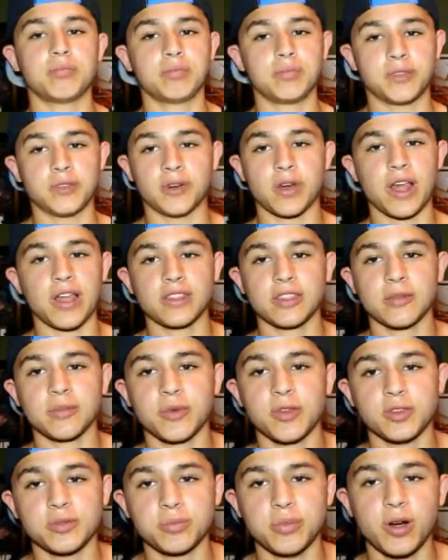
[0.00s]
the
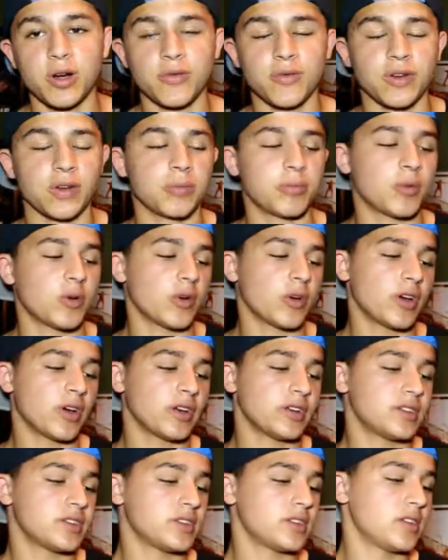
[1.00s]
most perfect
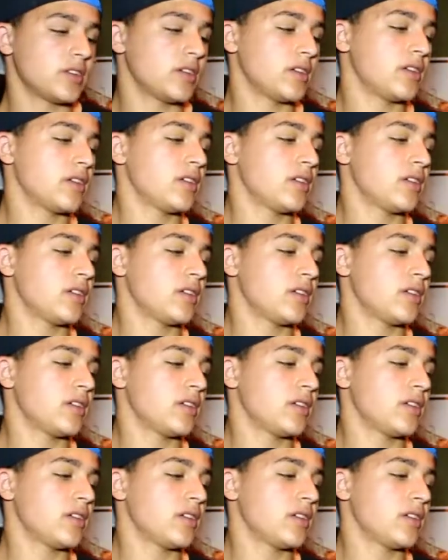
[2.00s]
boards.